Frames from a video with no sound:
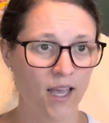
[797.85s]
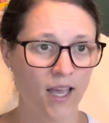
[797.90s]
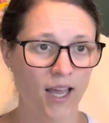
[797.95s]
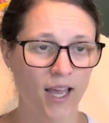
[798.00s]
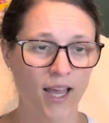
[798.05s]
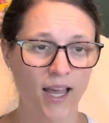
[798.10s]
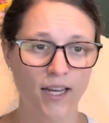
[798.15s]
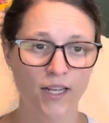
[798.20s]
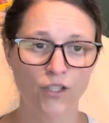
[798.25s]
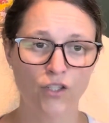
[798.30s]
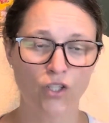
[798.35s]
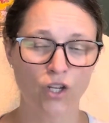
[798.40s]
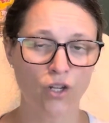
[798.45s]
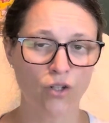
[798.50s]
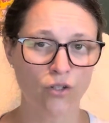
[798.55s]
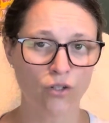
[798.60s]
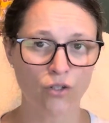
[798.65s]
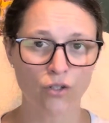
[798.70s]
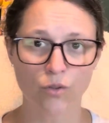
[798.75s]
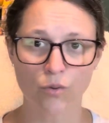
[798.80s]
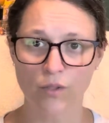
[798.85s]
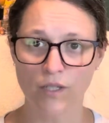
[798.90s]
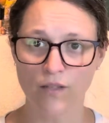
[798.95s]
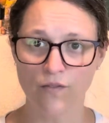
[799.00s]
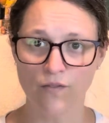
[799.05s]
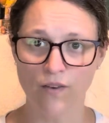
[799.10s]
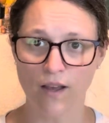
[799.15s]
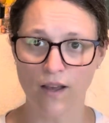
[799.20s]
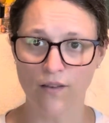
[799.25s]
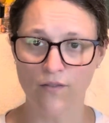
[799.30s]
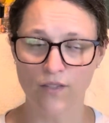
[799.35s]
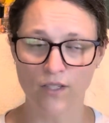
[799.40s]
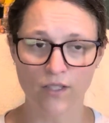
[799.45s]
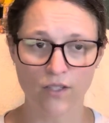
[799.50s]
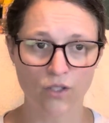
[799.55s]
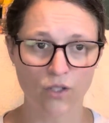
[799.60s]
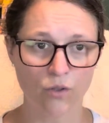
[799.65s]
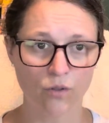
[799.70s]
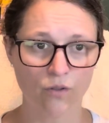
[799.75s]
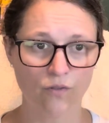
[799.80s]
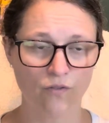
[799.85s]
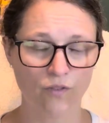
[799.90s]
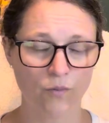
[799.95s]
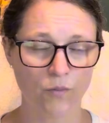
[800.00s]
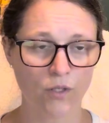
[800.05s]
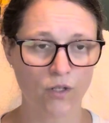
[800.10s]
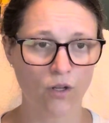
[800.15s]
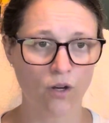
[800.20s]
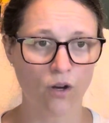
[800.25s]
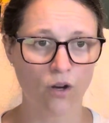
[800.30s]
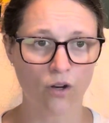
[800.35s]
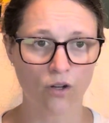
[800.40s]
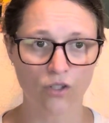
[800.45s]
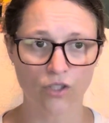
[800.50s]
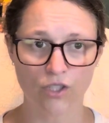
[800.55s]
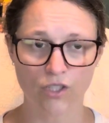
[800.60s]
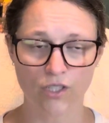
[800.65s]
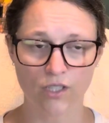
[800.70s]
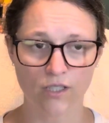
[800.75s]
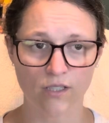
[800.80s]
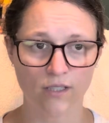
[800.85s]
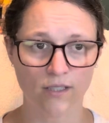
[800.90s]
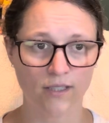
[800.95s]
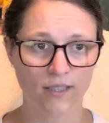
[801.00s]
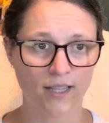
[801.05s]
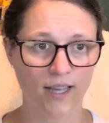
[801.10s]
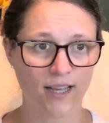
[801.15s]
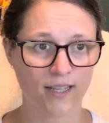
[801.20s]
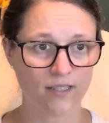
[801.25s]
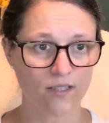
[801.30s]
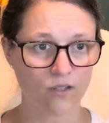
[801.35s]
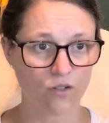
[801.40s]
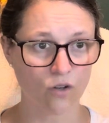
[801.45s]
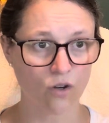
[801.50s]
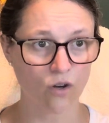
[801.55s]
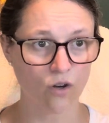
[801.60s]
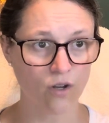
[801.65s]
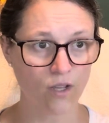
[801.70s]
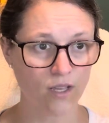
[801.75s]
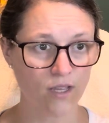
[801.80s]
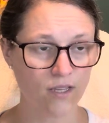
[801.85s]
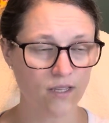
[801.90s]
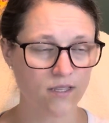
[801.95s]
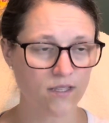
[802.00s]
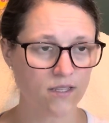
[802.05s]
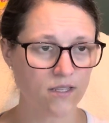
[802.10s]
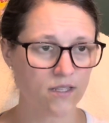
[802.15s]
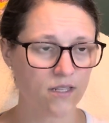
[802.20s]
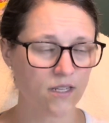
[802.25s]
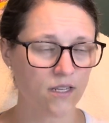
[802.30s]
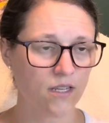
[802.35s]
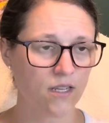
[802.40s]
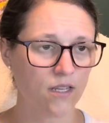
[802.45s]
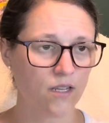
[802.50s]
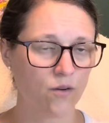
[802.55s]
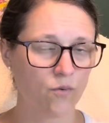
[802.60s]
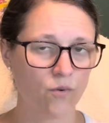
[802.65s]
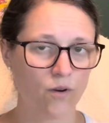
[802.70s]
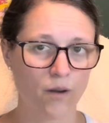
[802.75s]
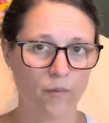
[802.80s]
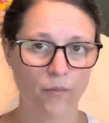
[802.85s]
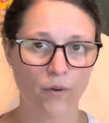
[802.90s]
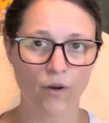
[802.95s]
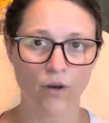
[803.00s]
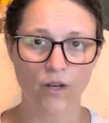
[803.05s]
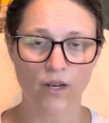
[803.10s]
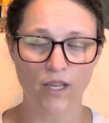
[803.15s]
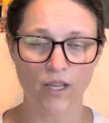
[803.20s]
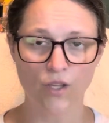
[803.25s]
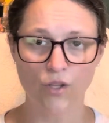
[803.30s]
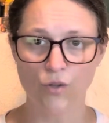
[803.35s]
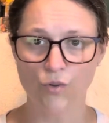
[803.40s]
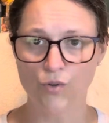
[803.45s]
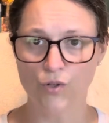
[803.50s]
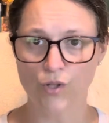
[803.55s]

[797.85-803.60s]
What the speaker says: I had $1.25 into it from an auction last August where I bought a huge